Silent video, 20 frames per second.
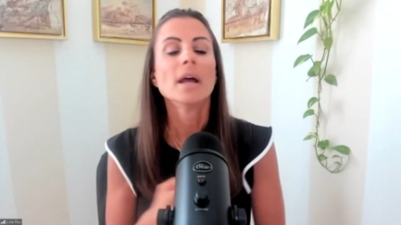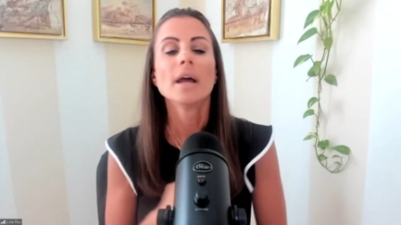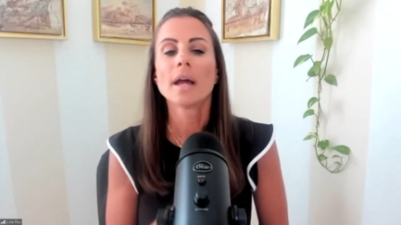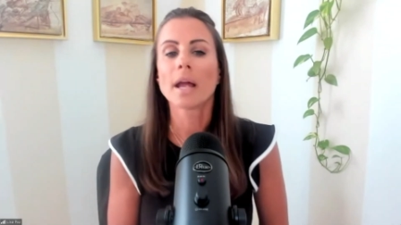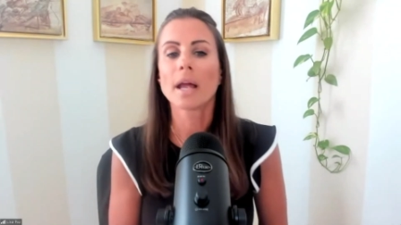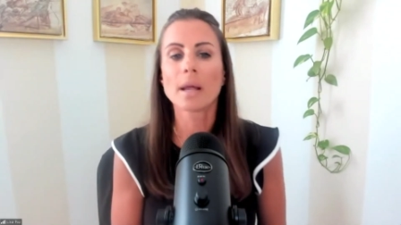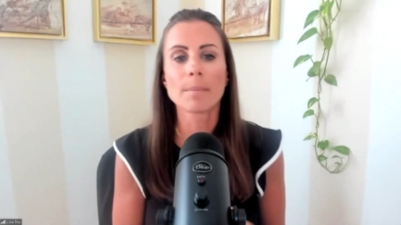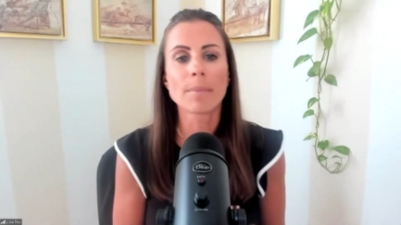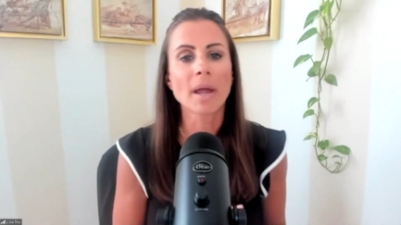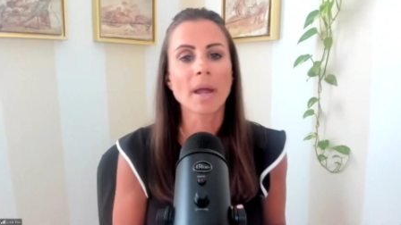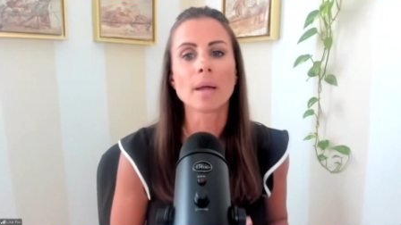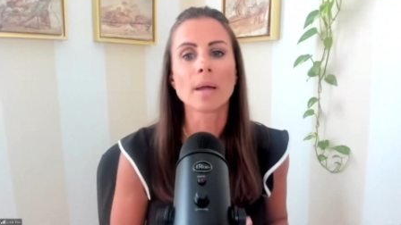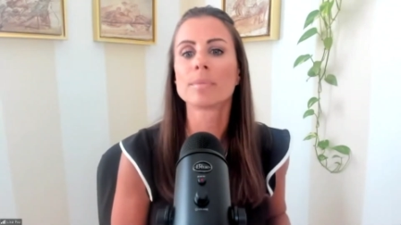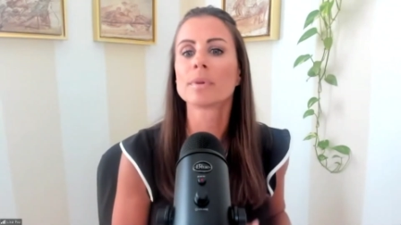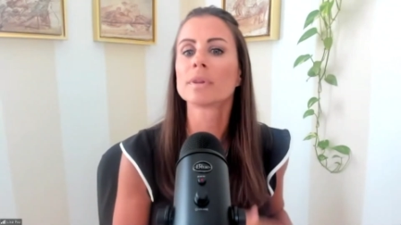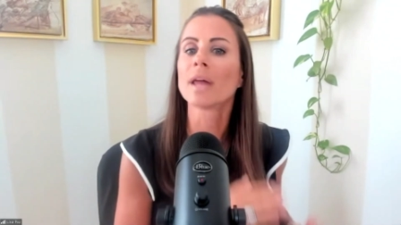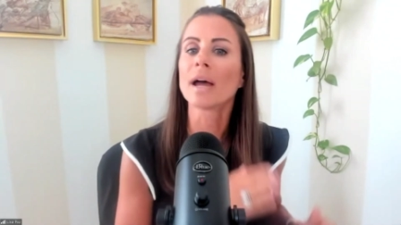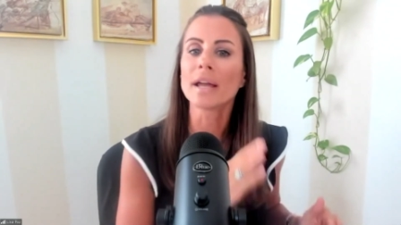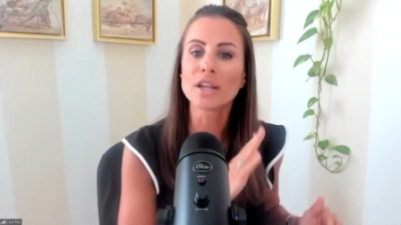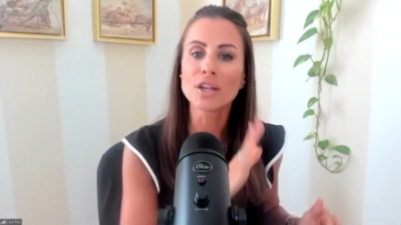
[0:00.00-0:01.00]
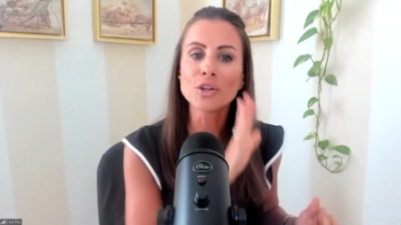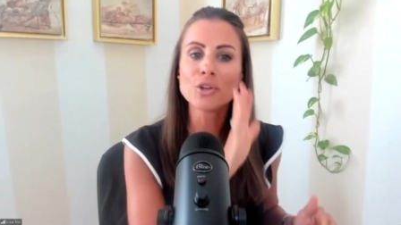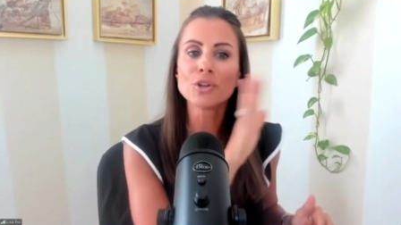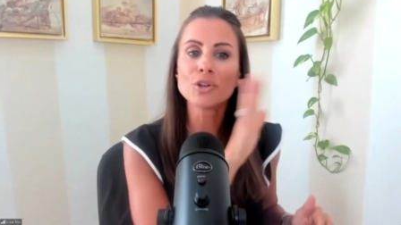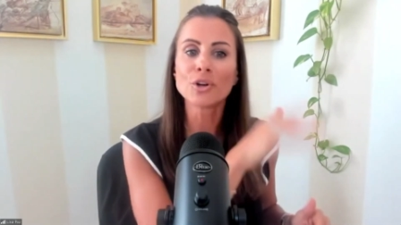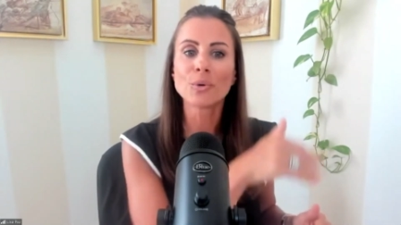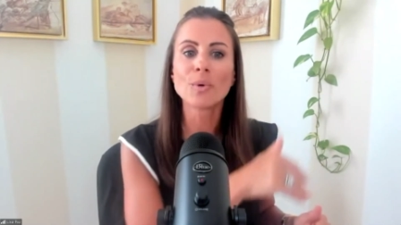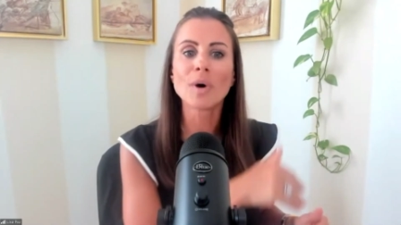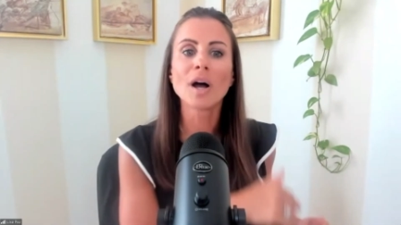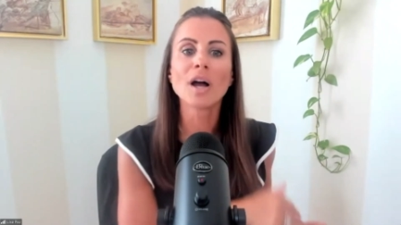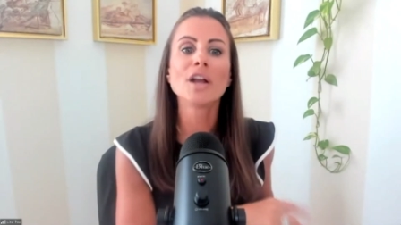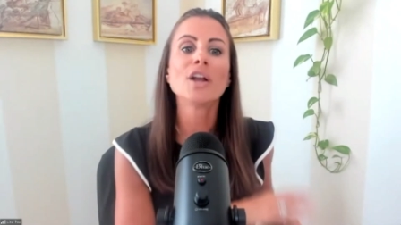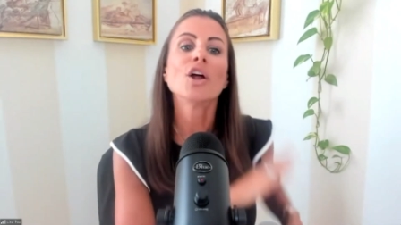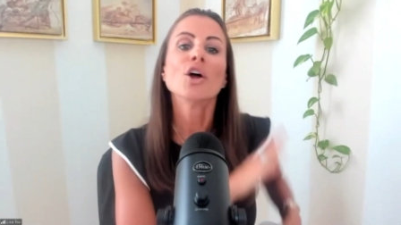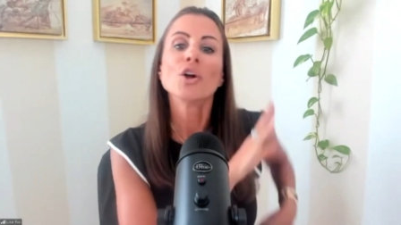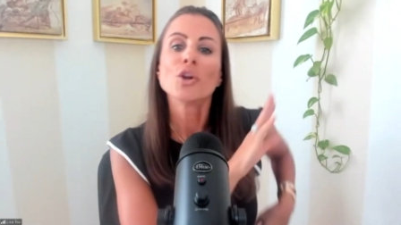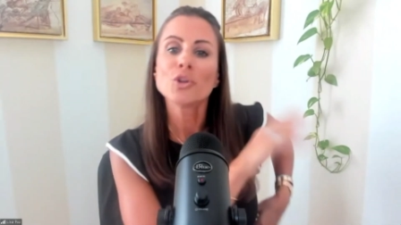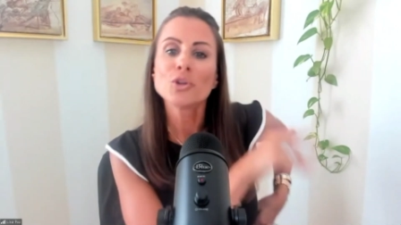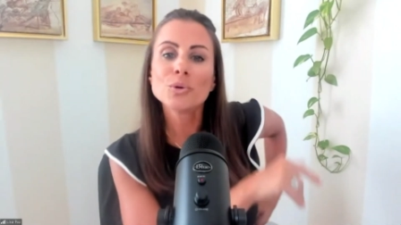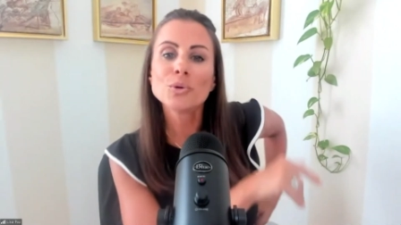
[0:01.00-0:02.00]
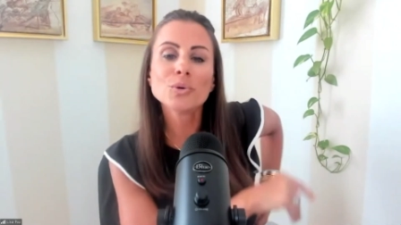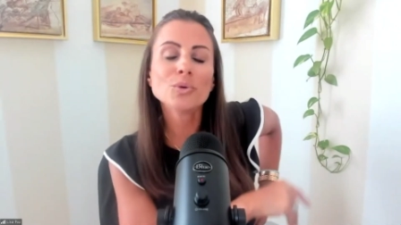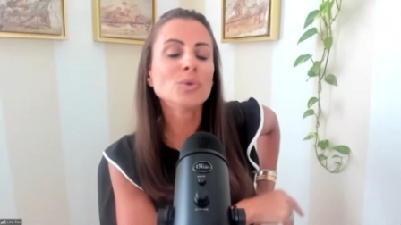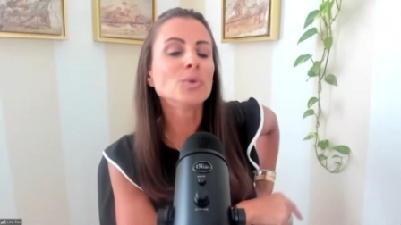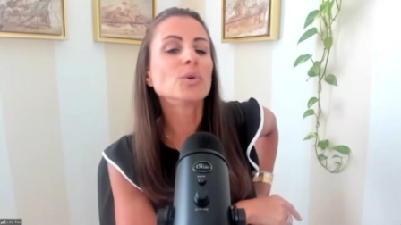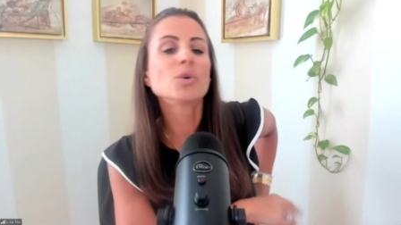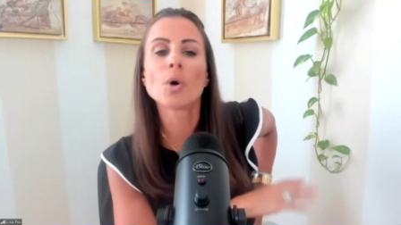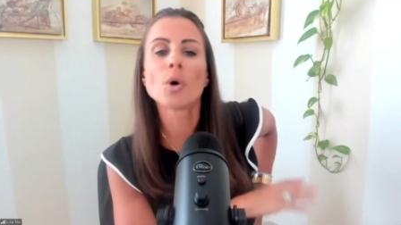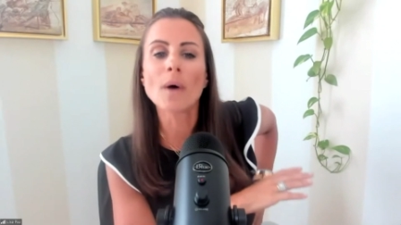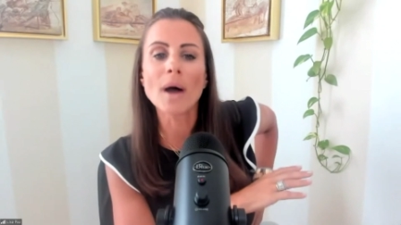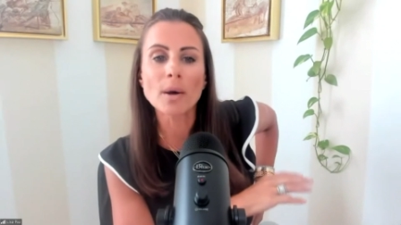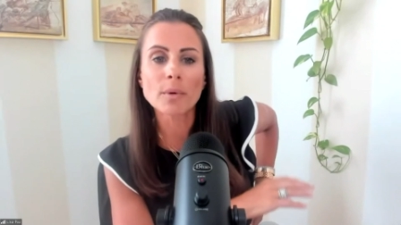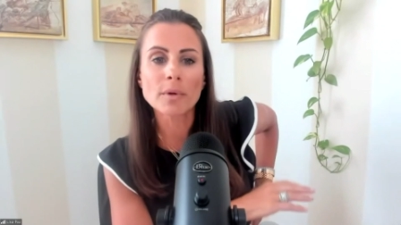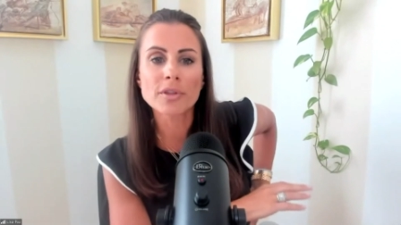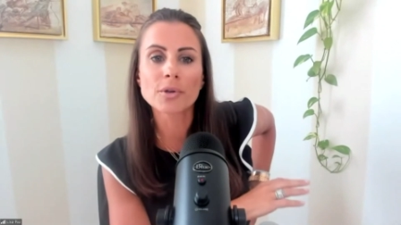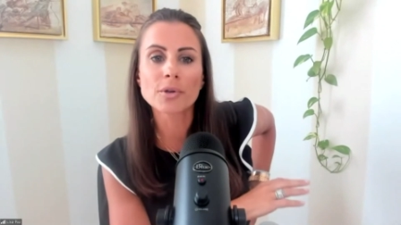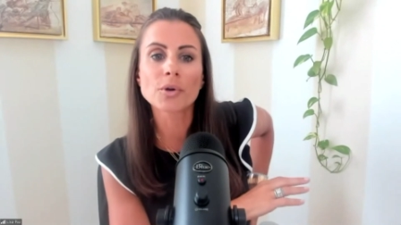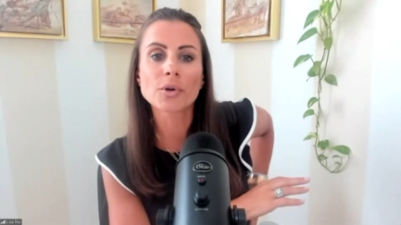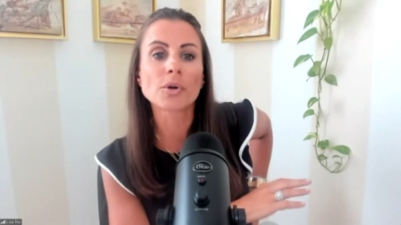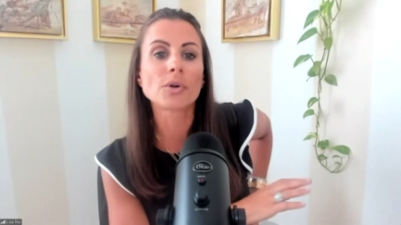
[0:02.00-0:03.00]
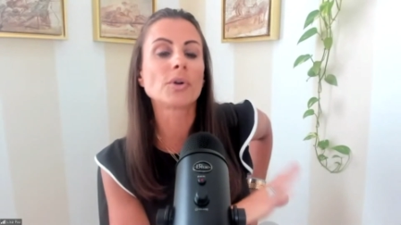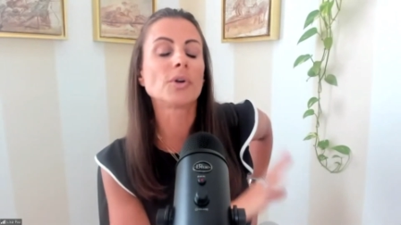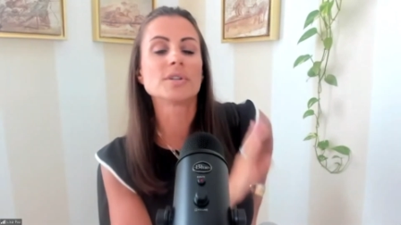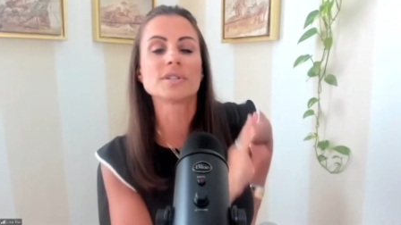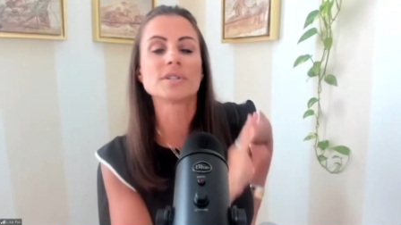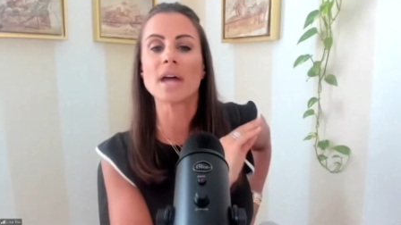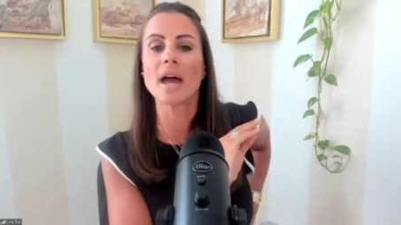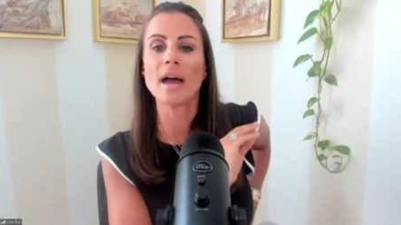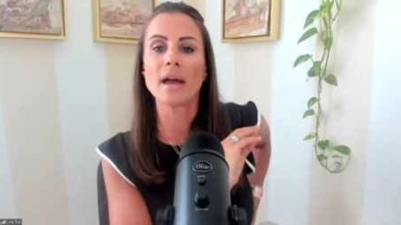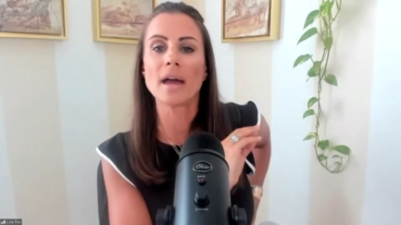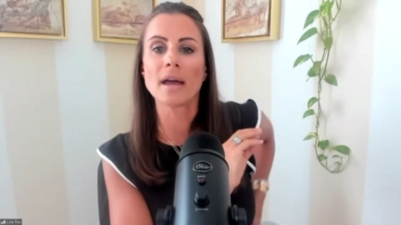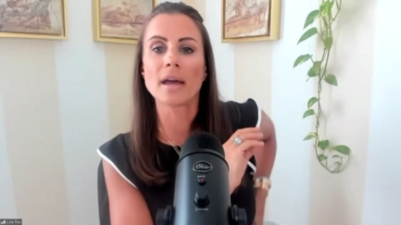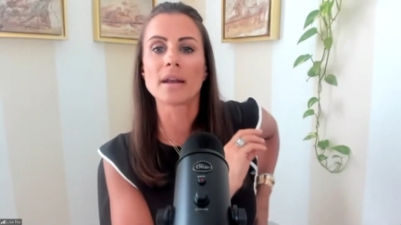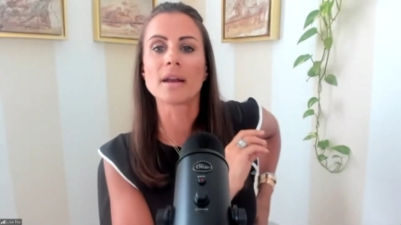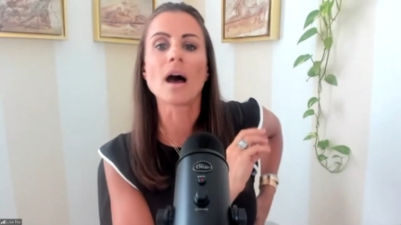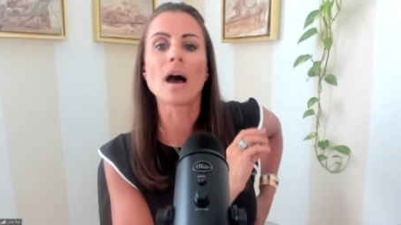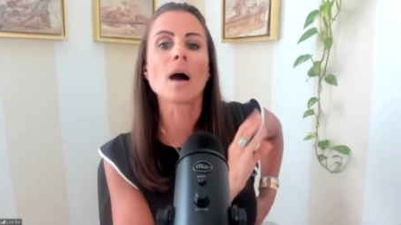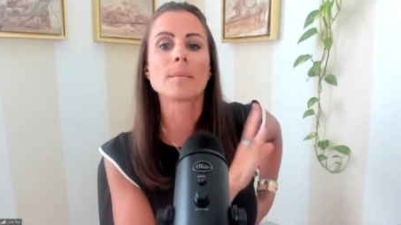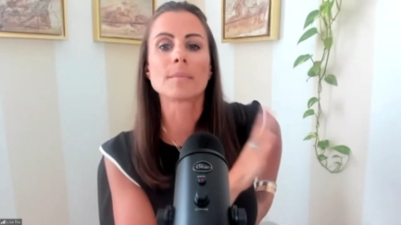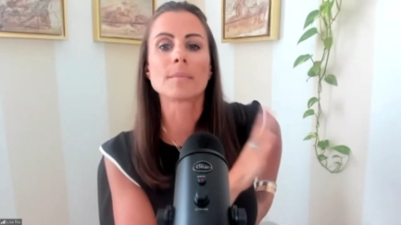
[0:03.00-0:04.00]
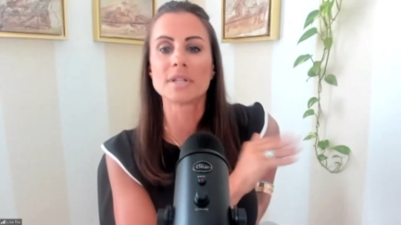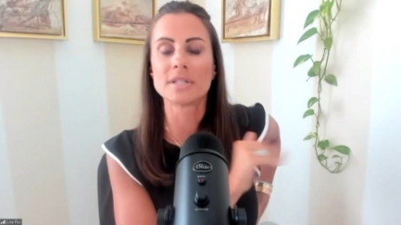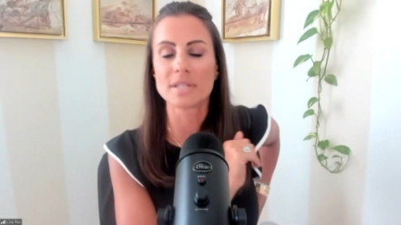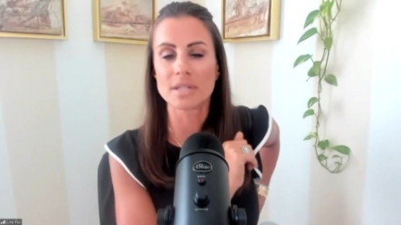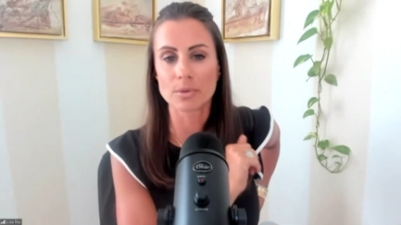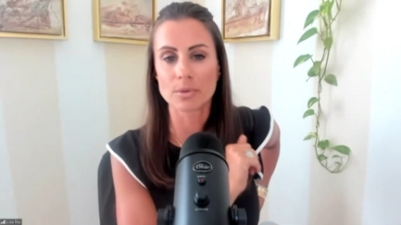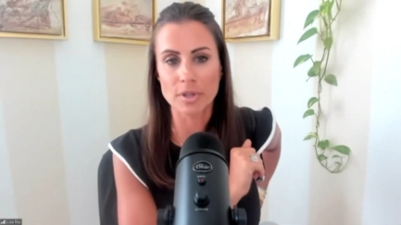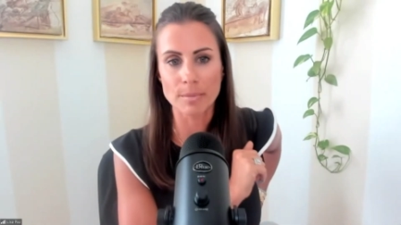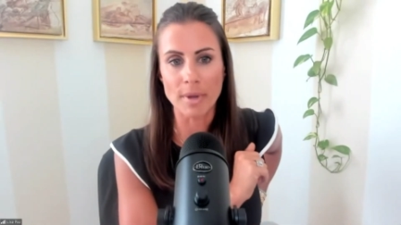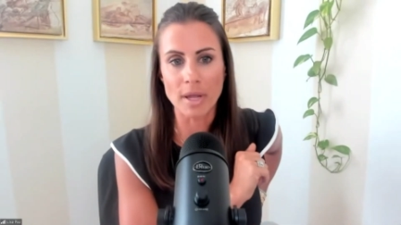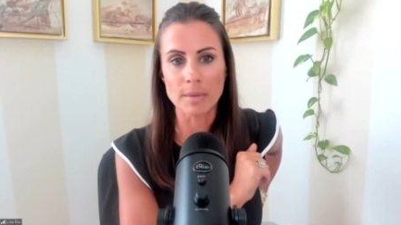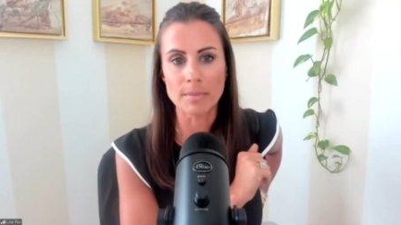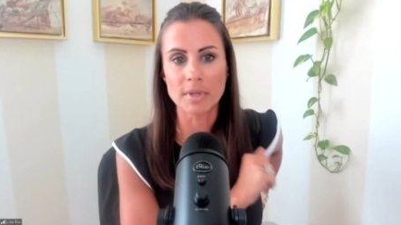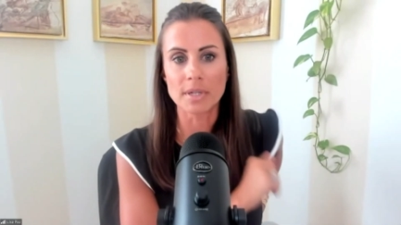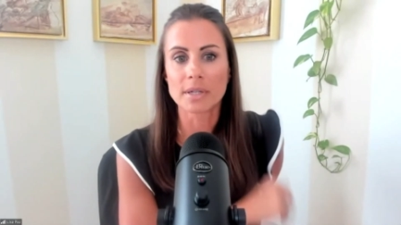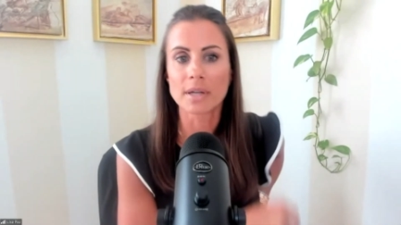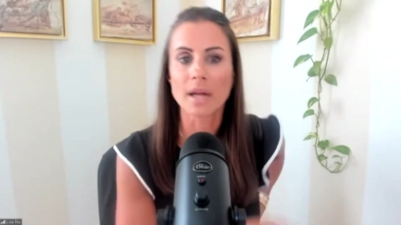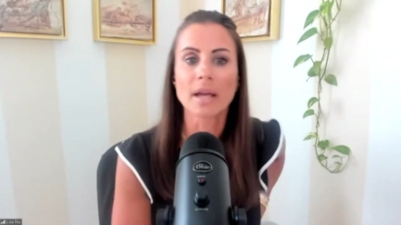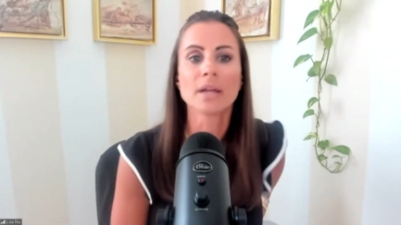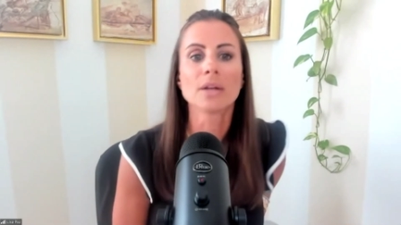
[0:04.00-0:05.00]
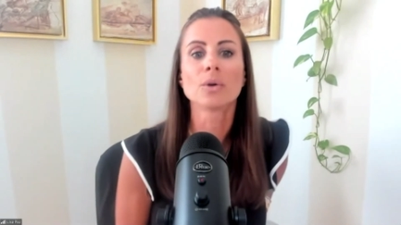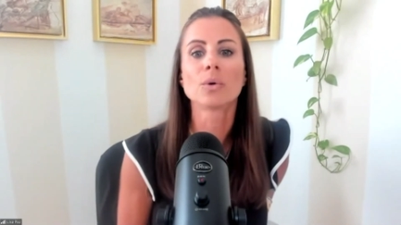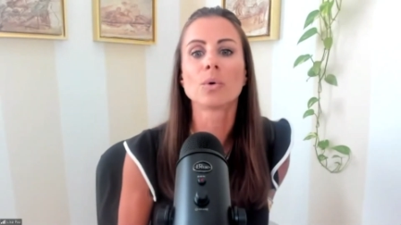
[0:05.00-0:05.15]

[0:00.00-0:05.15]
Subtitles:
Hey, babe, like, you know what? You go out with your girls and I'm going to deal with the baby tonight.